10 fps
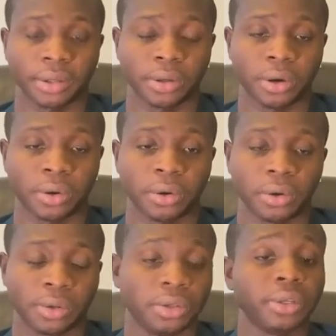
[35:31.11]
You know,
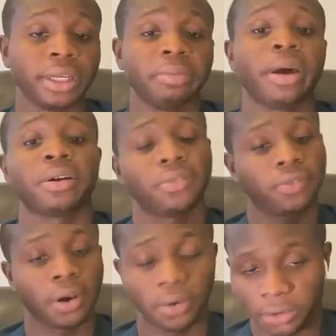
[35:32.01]
do you need a better
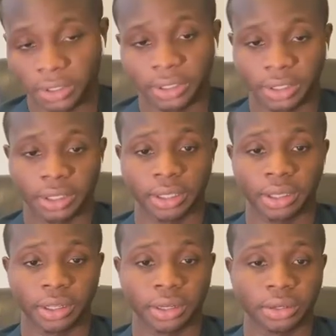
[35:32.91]
phone?
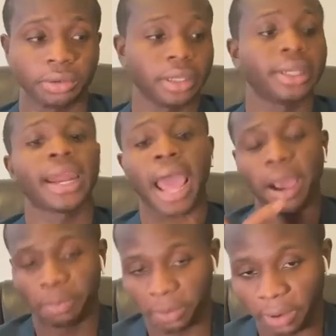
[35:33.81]
Do you need an
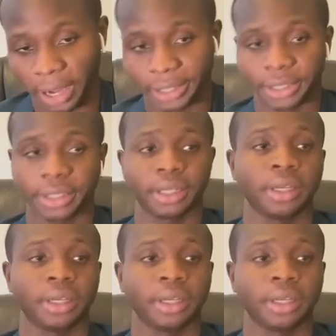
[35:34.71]
Apple Watch?